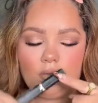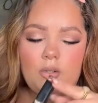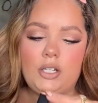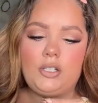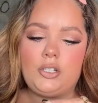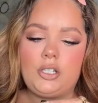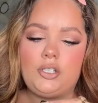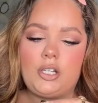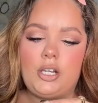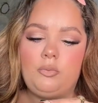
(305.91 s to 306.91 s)
Rich in
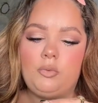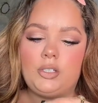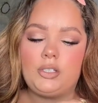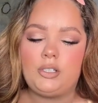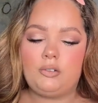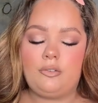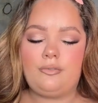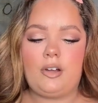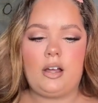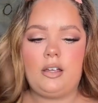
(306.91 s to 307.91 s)
shade
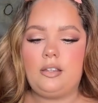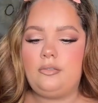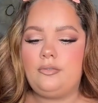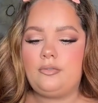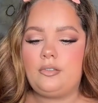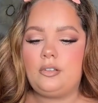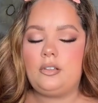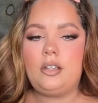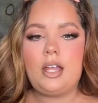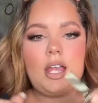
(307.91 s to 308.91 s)
105,
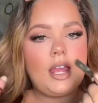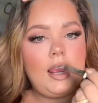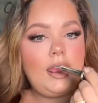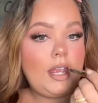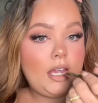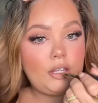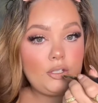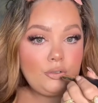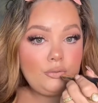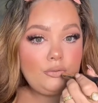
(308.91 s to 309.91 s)
Le
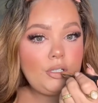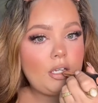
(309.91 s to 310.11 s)
Nude.